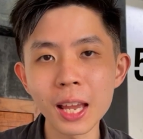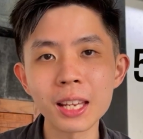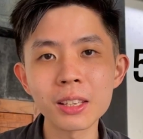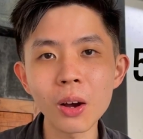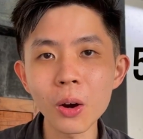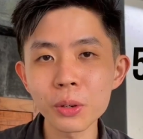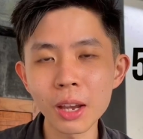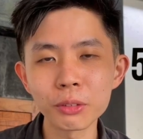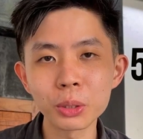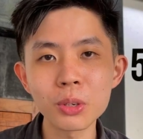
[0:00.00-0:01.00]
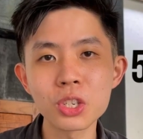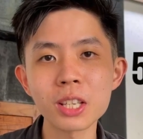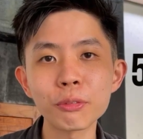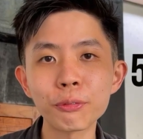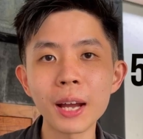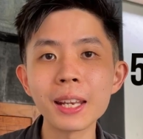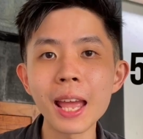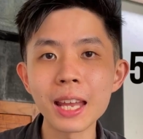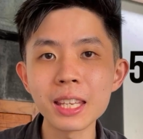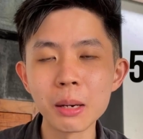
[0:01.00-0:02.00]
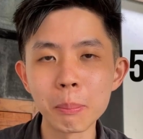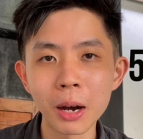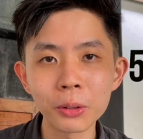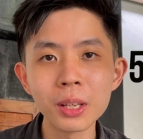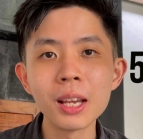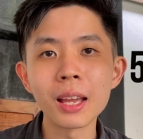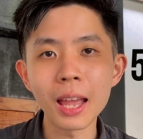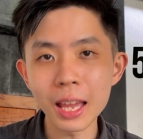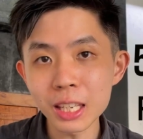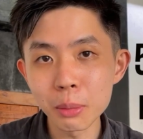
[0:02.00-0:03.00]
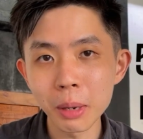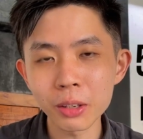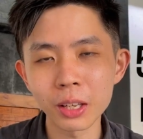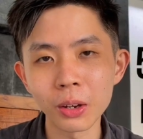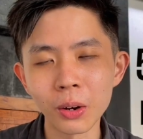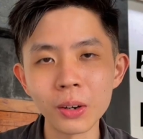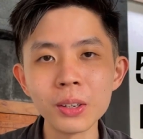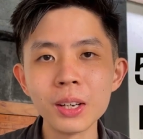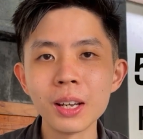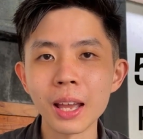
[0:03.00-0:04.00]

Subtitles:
and all you have to do is just fund any amount at all,